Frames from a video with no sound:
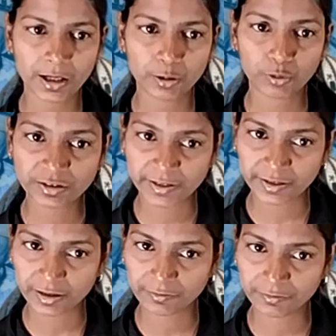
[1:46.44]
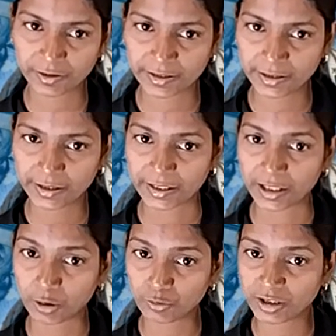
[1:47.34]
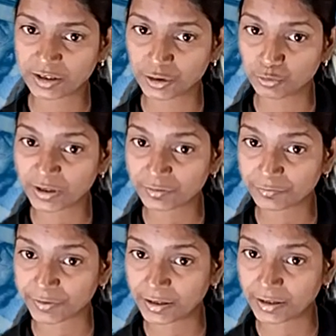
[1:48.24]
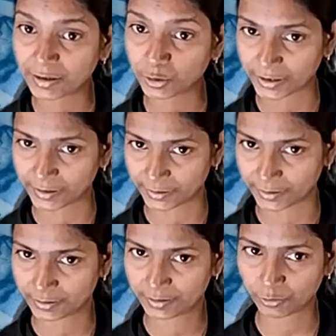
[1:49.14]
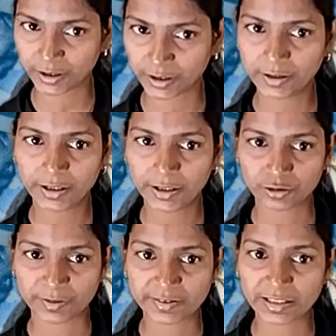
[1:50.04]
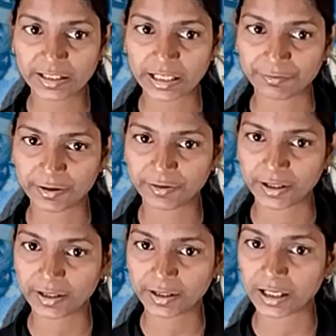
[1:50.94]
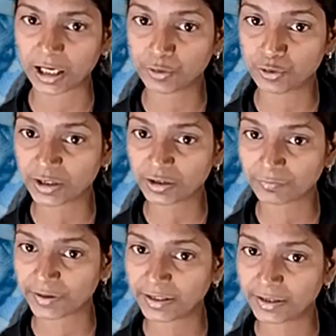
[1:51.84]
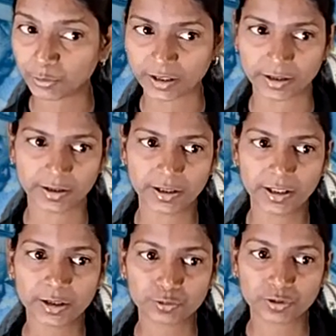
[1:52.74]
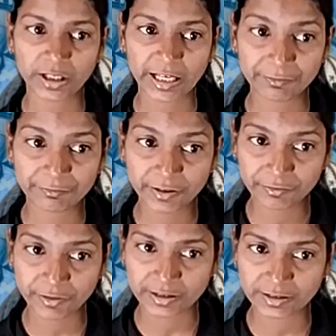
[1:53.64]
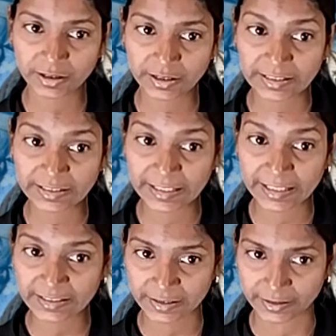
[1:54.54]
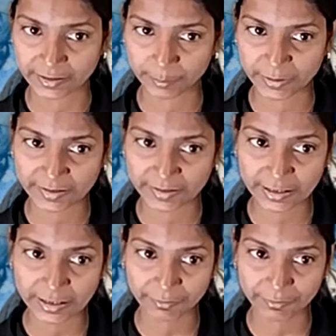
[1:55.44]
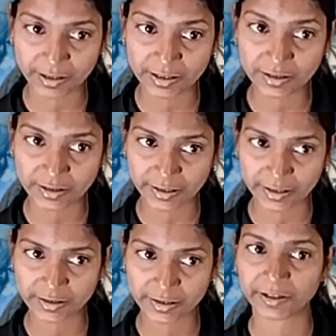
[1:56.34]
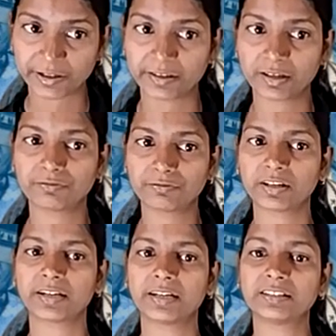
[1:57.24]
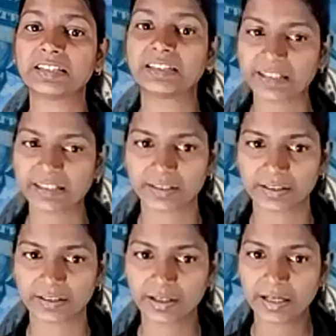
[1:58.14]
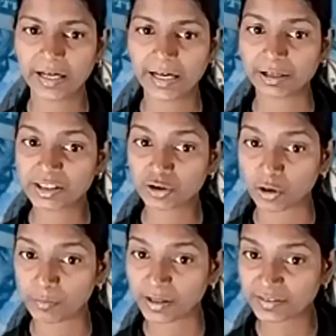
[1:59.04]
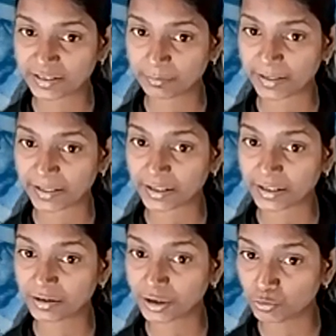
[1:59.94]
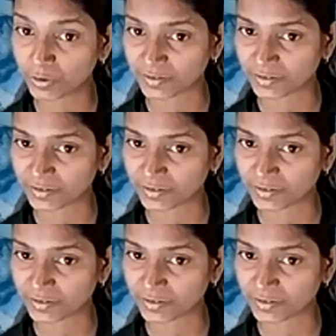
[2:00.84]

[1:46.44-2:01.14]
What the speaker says: What is federal fund rate and how does US Fed tweak it? Okay, so basically FFR and how US Fed tweak it. So the FFR is the interest rate. Basically, FFR is the interest rate. Federal fund rate is the interest rate at which commercial bank in the US.